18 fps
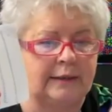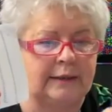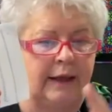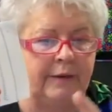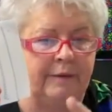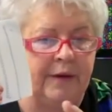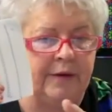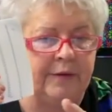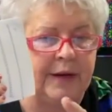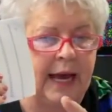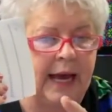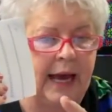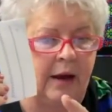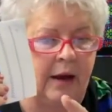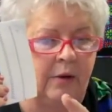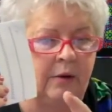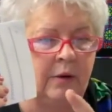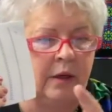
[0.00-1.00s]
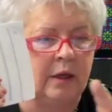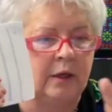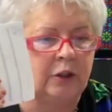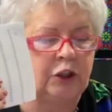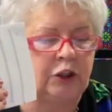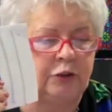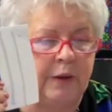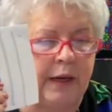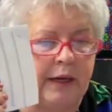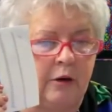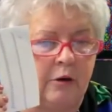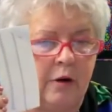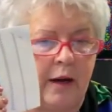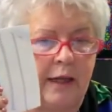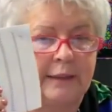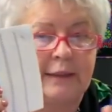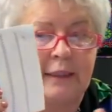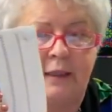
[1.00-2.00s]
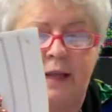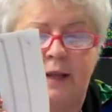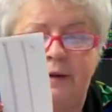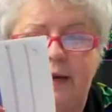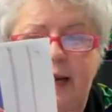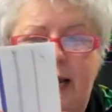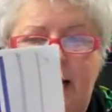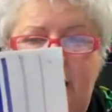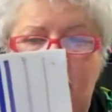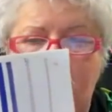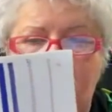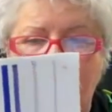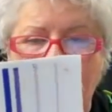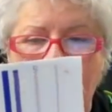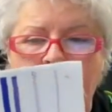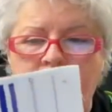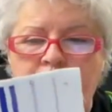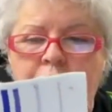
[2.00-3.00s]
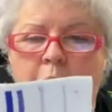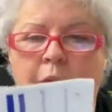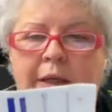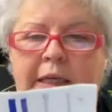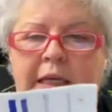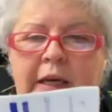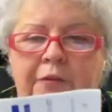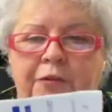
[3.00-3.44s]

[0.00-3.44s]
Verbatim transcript: and then down, straight across and then down. So it gives